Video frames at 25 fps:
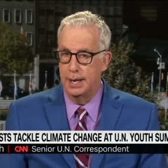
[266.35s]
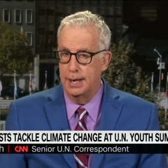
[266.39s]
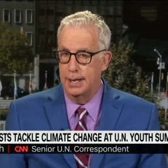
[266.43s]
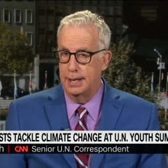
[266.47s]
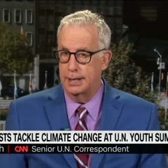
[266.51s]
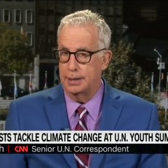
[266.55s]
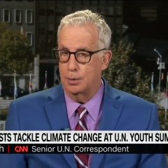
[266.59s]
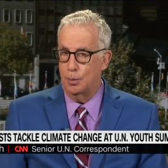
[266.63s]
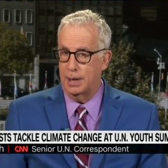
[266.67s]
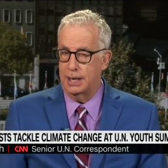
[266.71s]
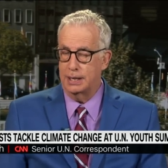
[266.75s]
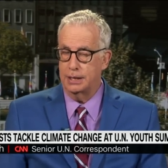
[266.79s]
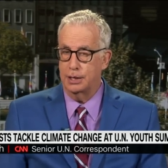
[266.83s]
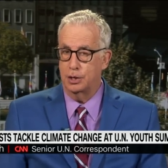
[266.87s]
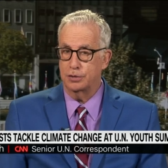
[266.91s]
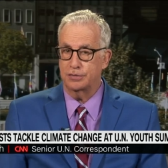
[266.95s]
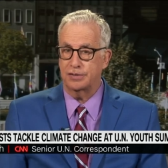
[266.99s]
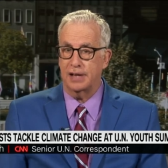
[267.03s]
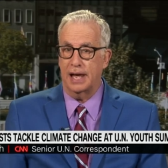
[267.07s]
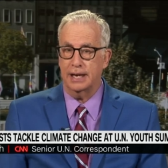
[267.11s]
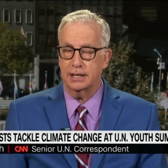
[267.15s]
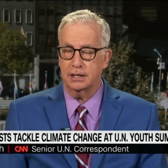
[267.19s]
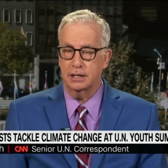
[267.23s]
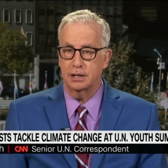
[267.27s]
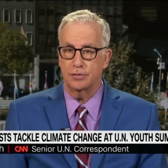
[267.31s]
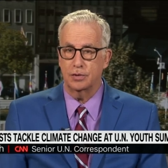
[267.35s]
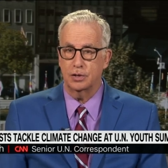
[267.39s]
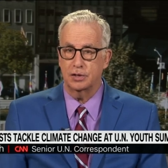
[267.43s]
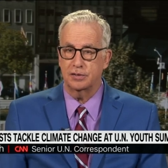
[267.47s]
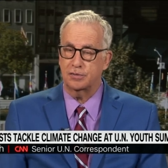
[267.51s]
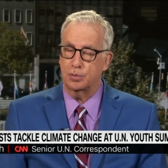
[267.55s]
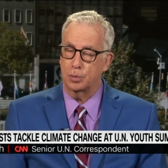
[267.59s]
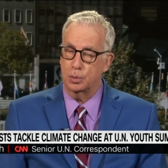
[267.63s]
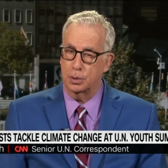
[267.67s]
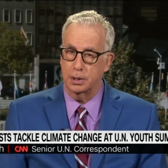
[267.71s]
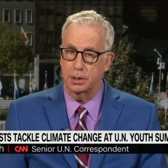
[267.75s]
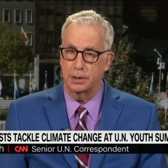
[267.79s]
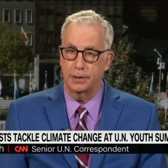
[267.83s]
And while those activists
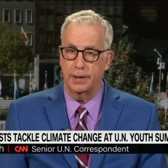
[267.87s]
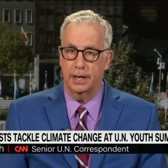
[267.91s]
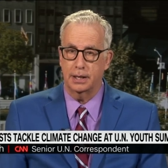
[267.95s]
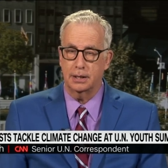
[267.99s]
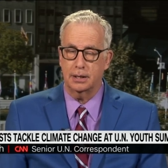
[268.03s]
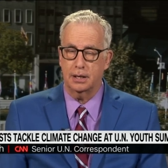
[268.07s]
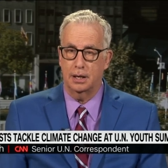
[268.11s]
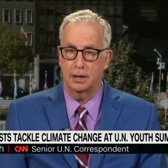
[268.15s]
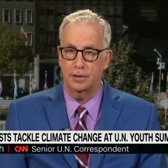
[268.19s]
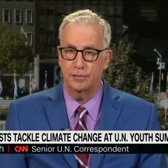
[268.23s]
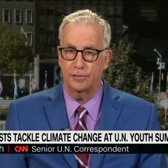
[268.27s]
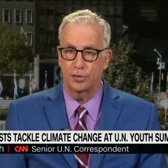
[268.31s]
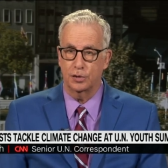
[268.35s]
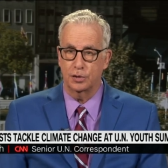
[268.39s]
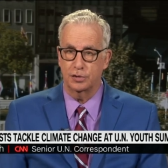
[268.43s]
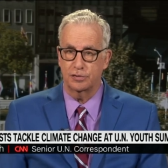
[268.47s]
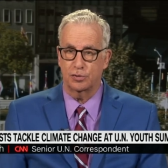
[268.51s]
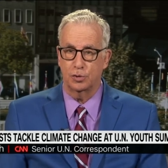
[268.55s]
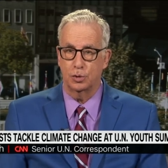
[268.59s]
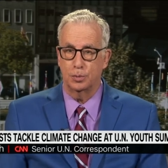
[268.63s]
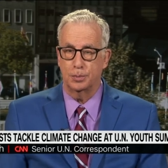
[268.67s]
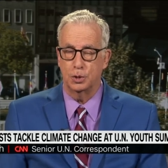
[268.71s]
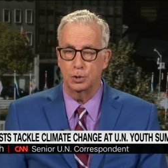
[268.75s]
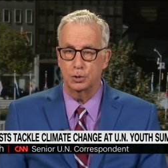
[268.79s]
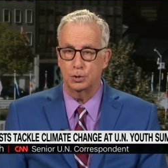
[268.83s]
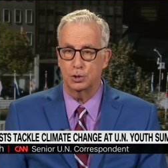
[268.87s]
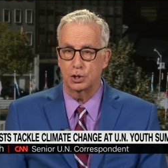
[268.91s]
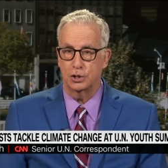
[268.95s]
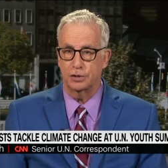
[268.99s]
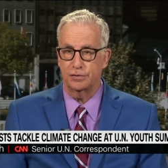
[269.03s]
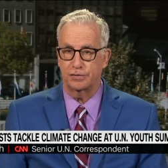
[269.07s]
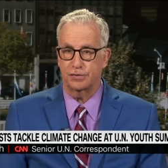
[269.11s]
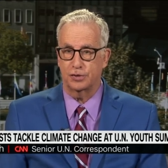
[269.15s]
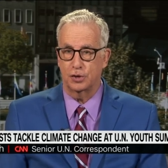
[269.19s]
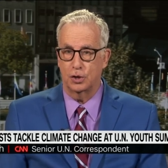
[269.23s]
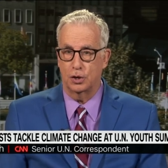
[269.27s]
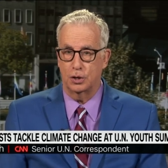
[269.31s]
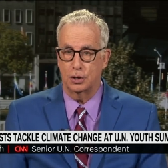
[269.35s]
were in that conference room you
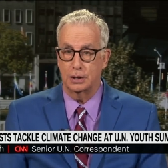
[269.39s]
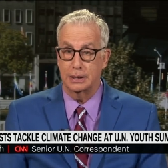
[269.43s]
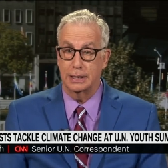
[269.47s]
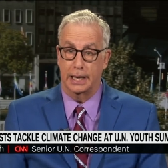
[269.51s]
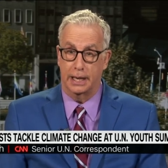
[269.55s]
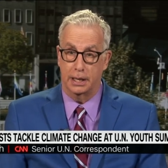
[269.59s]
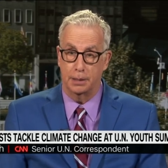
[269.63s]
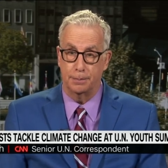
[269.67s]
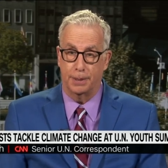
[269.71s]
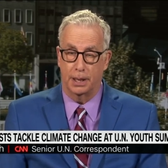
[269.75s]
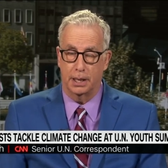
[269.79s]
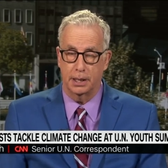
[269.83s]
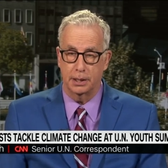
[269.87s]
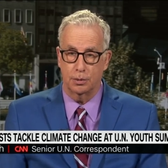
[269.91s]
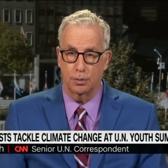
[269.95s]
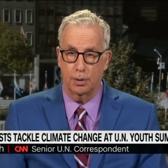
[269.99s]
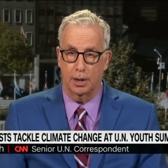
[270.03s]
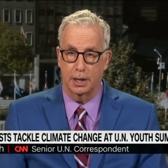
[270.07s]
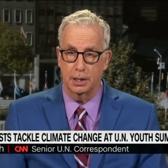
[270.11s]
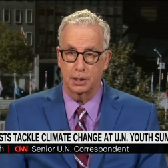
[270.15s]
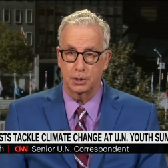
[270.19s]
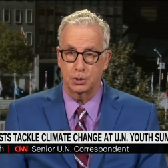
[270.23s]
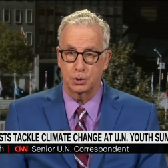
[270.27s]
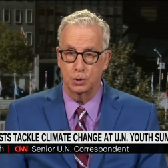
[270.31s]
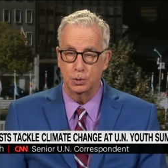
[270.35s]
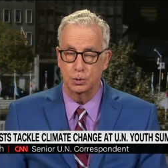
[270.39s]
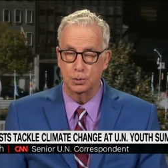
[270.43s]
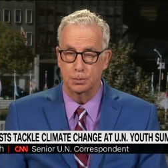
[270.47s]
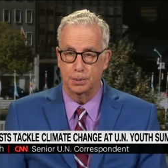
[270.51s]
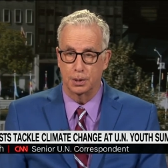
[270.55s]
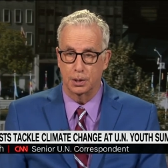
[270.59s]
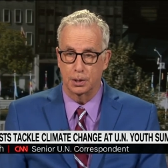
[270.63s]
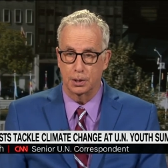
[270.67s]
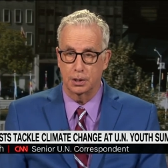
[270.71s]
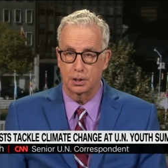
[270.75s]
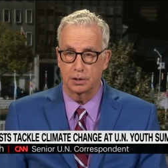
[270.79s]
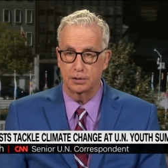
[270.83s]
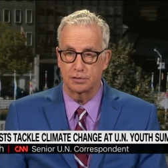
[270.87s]
just saw, led by Greta
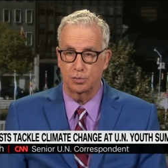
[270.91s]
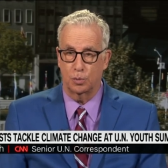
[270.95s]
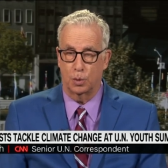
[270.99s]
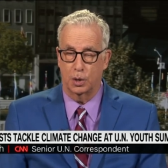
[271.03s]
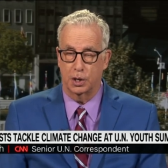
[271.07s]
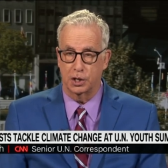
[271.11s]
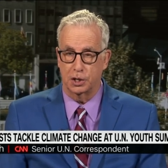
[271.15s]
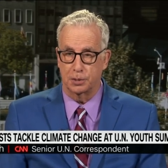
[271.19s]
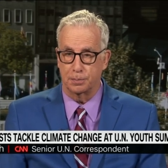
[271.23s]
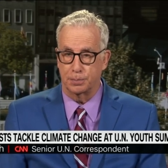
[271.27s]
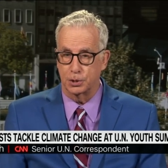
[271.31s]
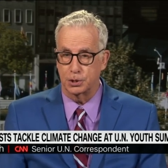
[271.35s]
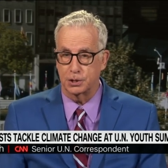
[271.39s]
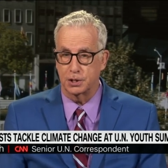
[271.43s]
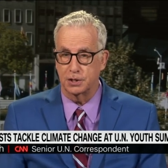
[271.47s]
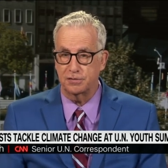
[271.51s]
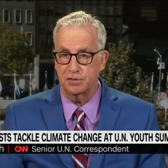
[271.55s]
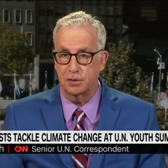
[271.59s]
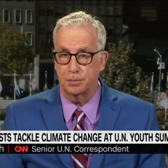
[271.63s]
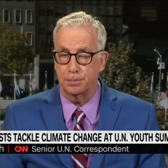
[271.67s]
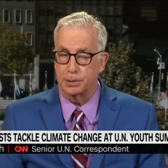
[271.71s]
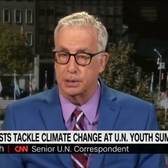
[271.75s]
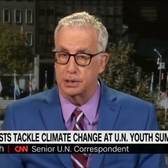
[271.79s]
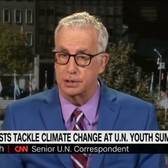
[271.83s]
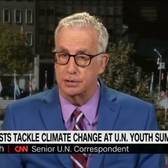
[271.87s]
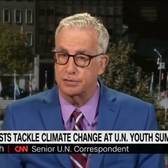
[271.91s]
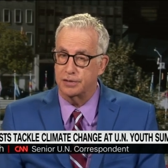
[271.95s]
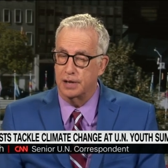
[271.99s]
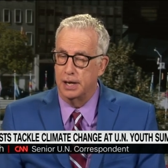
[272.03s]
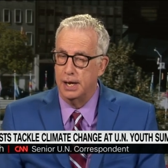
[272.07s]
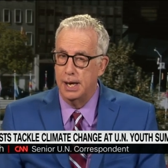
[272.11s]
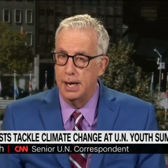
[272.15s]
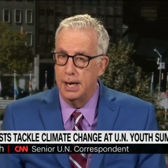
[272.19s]
Thunberg as one of the participants,